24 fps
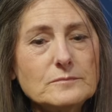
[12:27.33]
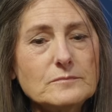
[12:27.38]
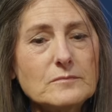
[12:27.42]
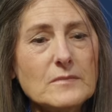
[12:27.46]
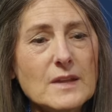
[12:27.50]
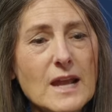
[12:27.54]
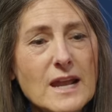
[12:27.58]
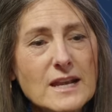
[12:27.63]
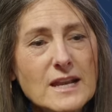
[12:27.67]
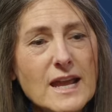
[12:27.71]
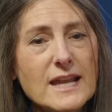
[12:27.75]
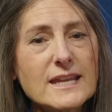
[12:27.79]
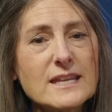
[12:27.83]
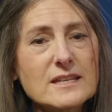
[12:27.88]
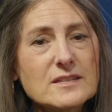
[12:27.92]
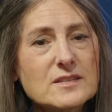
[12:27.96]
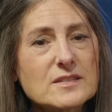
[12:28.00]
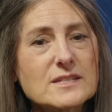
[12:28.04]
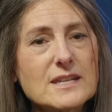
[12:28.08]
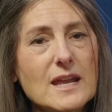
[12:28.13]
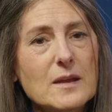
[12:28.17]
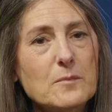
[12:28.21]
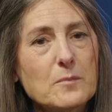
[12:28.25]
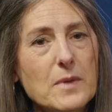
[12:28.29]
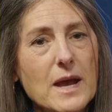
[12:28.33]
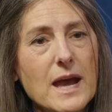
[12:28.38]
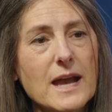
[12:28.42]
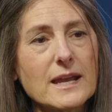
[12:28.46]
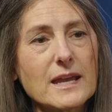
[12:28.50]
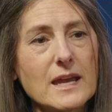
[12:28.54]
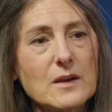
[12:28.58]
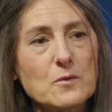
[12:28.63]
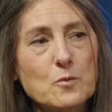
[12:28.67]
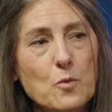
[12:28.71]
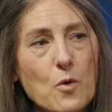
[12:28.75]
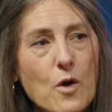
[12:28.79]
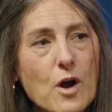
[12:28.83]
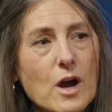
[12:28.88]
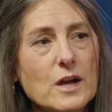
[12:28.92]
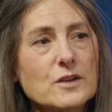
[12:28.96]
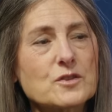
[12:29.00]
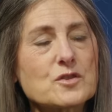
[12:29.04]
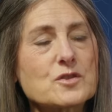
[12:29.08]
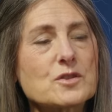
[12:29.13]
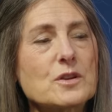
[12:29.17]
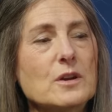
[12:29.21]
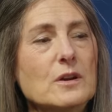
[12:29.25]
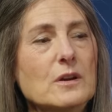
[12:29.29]
And I can stand back and
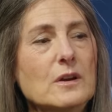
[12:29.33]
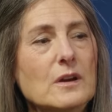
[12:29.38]
watch